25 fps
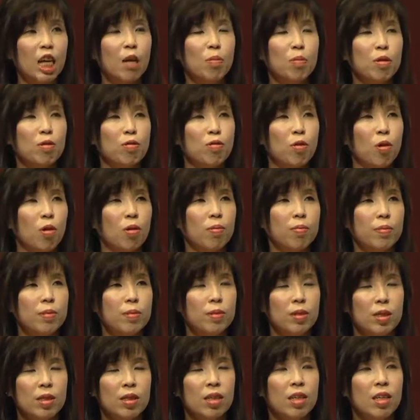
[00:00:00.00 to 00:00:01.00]
before.
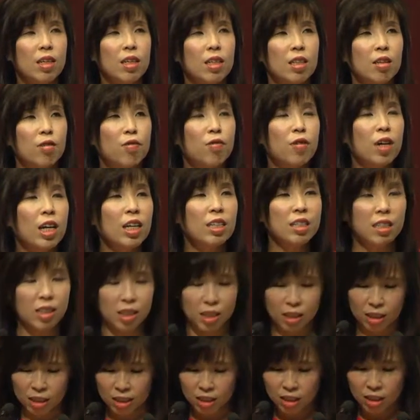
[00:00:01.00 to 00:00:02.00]
The
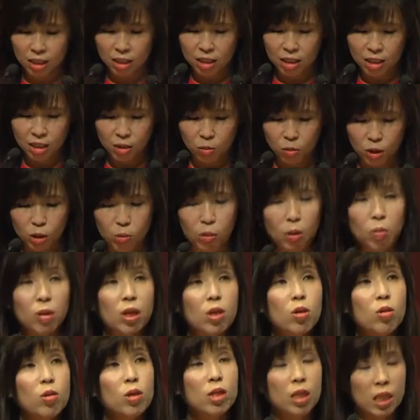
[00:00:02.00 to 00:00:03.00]
first was when we
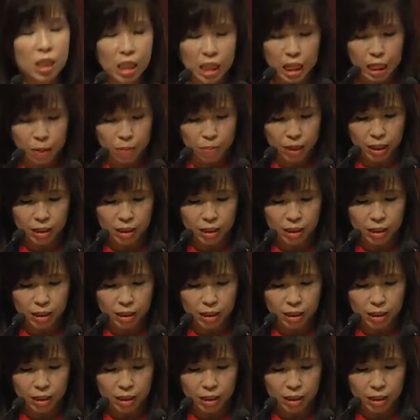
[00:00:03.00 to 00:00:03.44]
used steam,